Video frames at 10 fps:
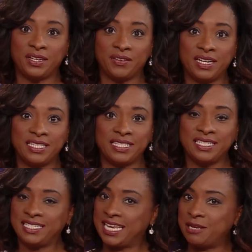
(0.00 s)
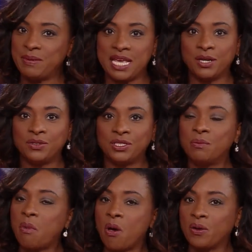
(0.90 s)
lyrics, Take Me Out to the
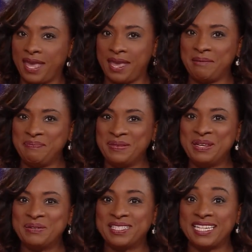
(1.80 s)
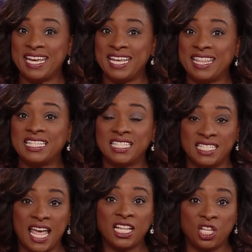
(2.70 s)
Ball Game. Well, today, that's
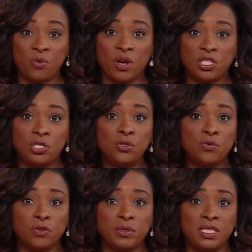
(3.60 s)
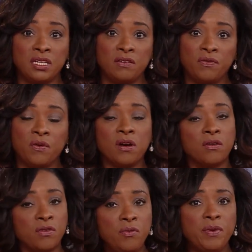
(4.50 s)
exactly what two groups did for a
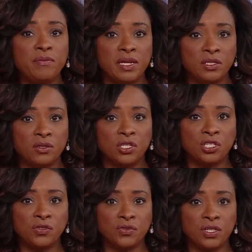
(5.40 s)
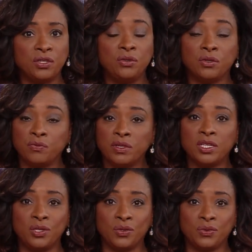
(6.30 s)
group of Minnesota children who could really
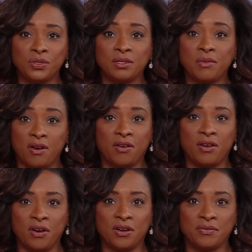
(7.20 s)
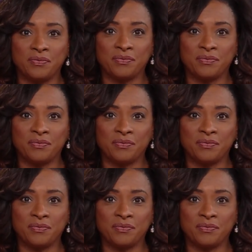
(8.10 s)
use some R&R.